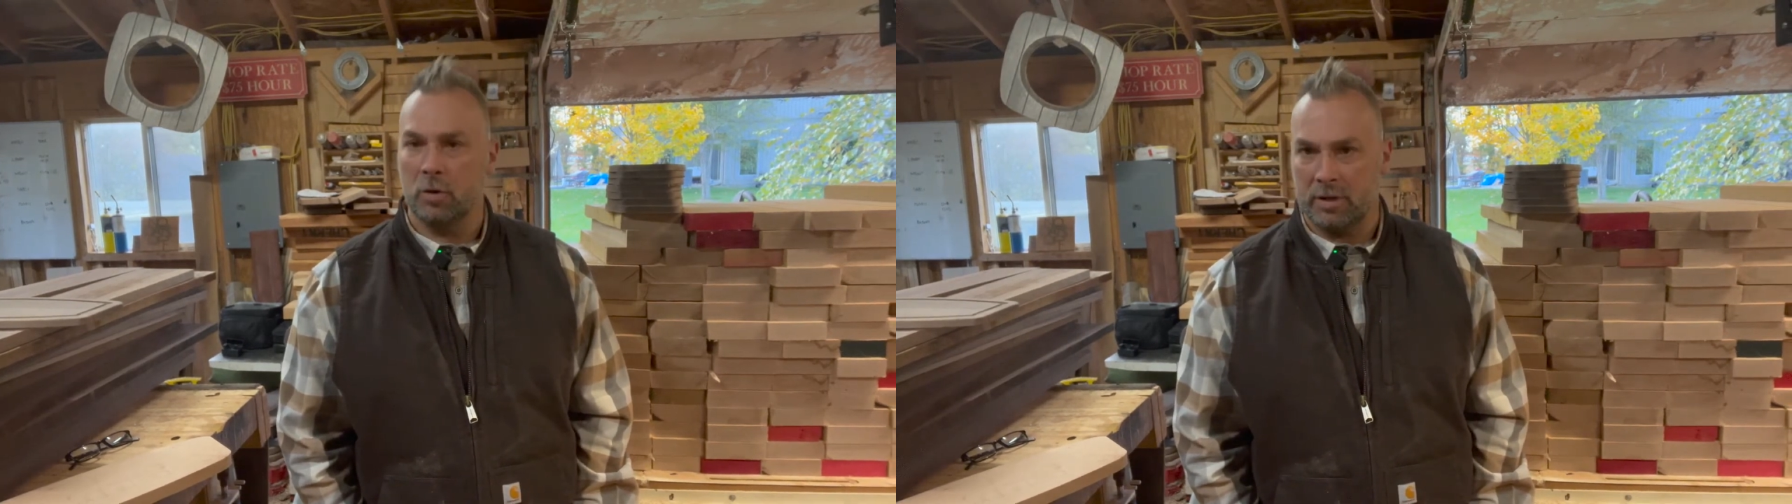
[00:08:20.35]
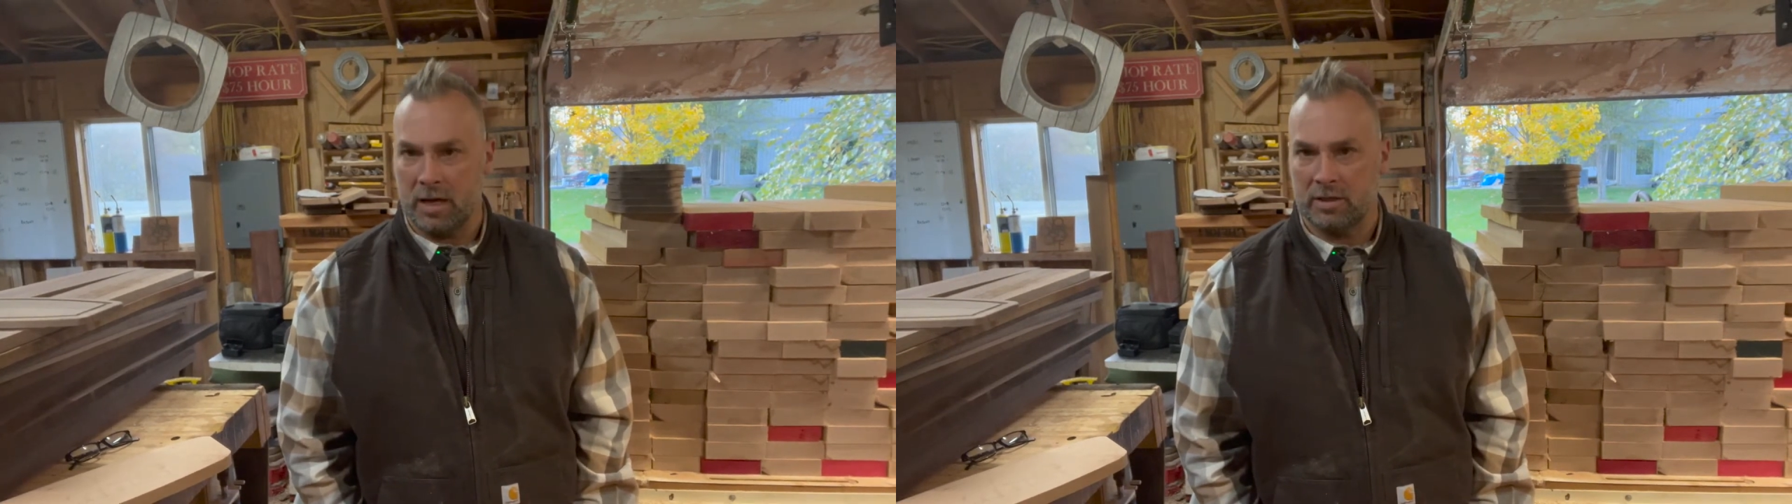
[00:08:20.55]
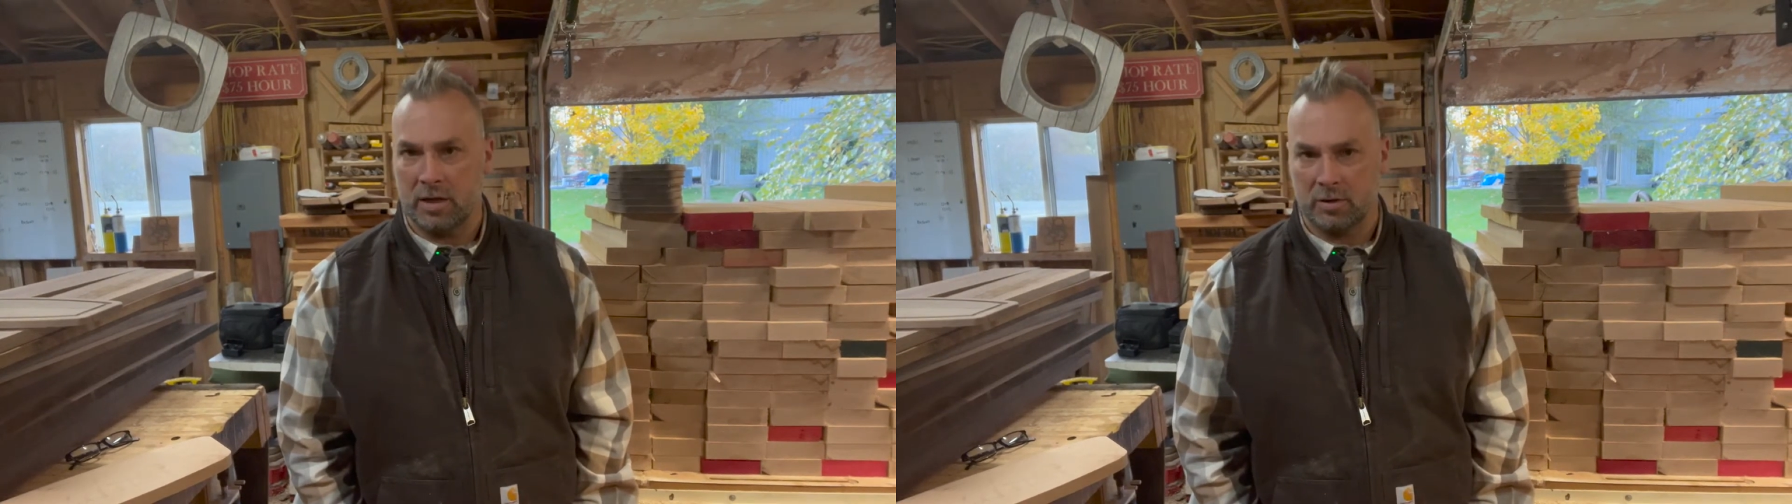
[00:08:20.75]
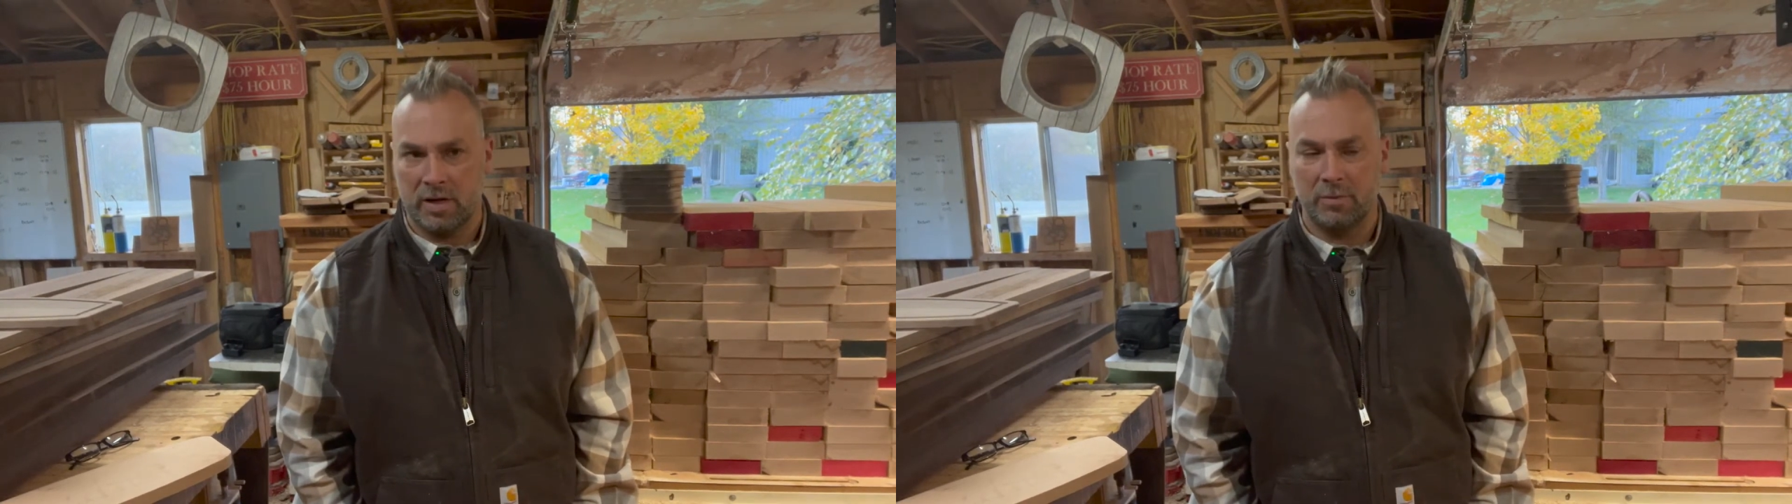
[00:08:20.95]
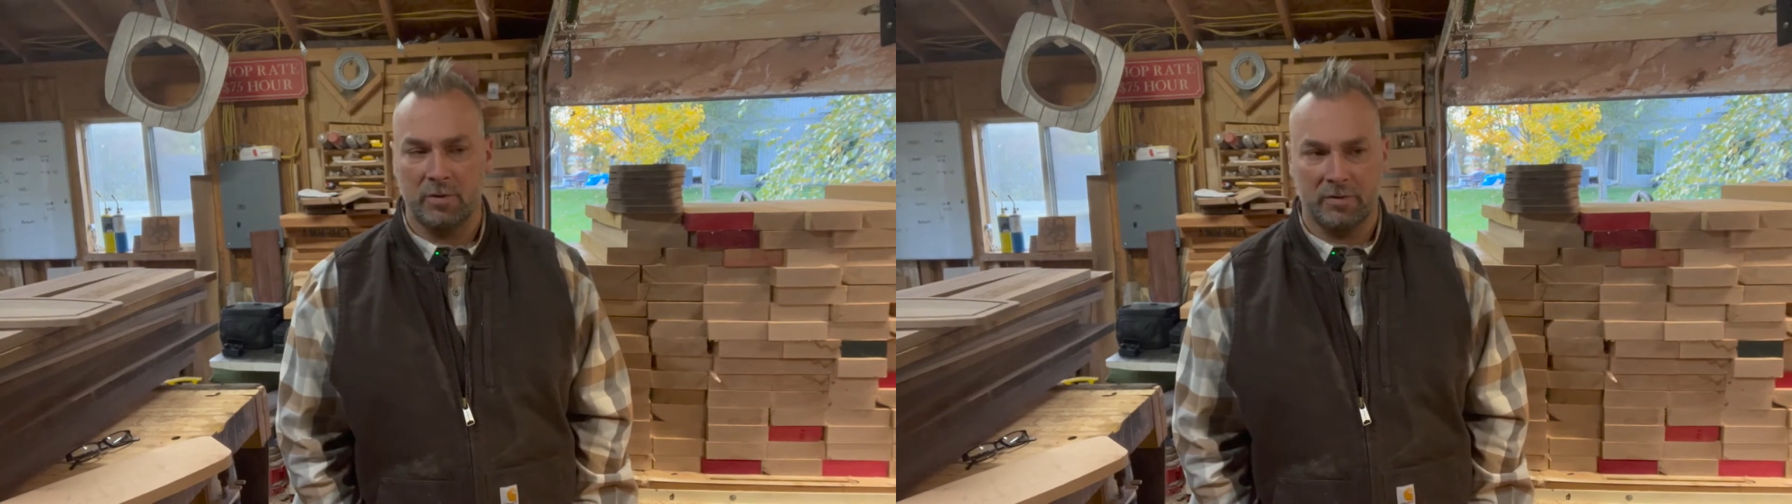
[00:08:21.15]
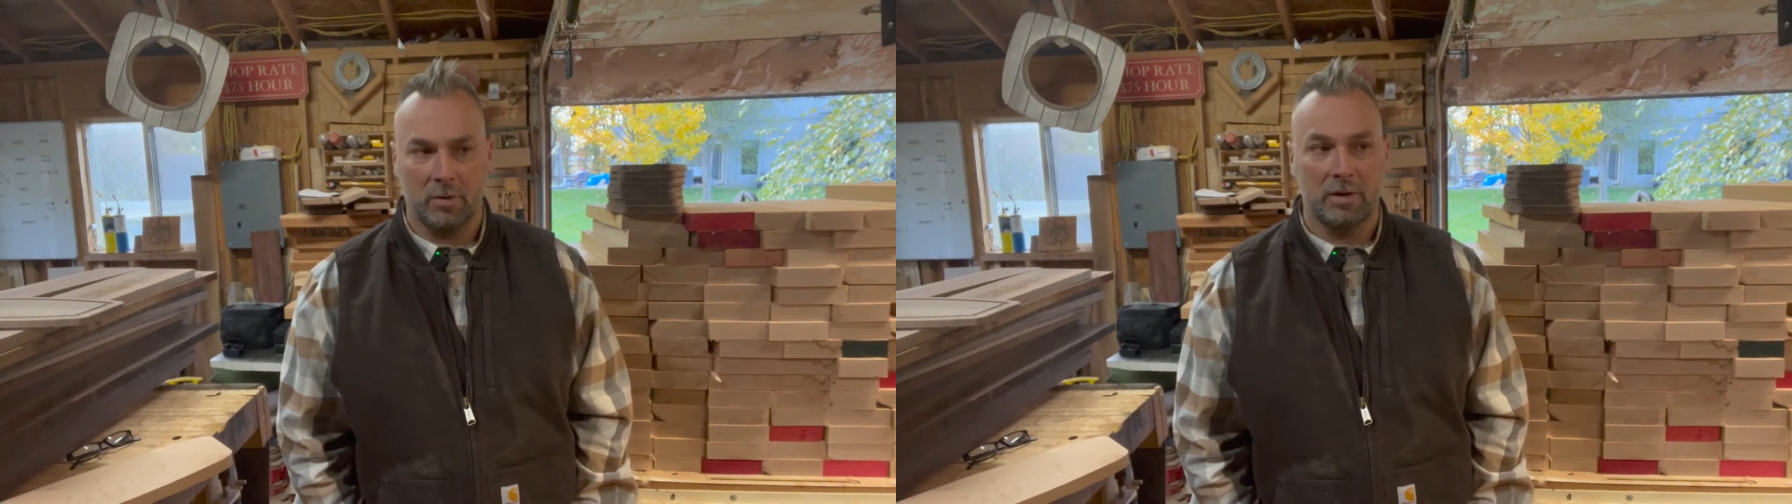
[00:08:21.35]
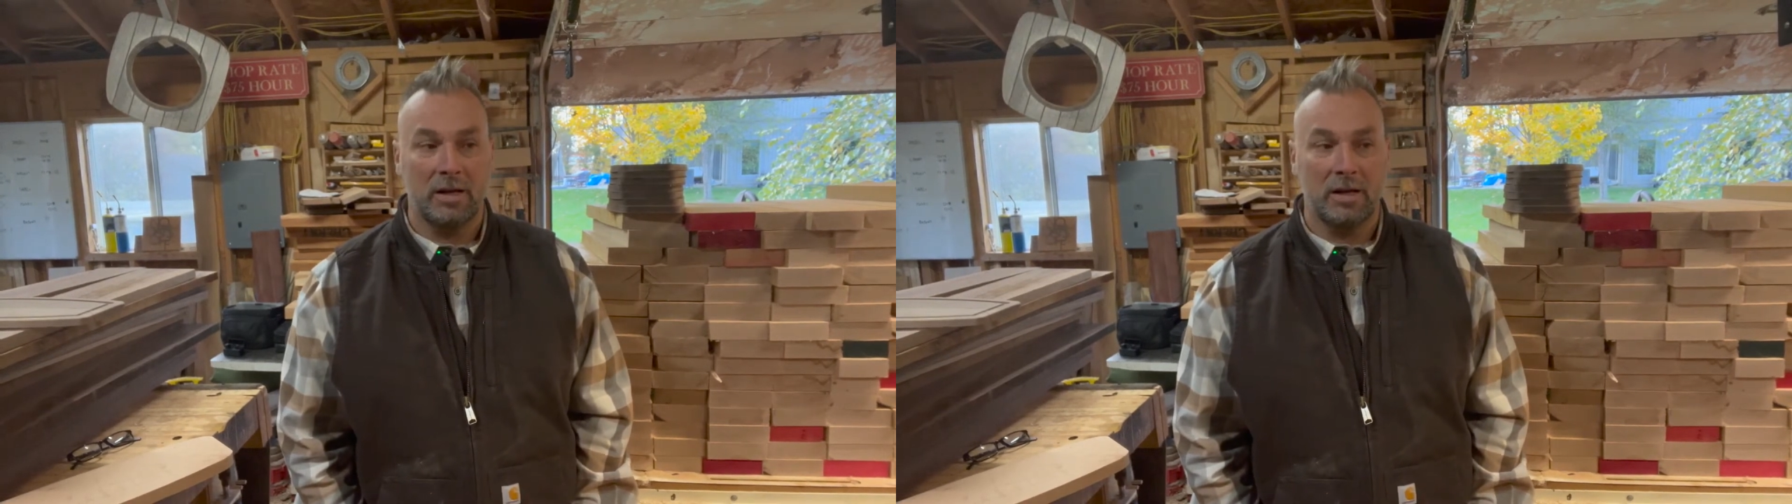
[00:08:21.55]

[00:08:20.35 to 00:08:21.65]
okay, sounds great, move forward.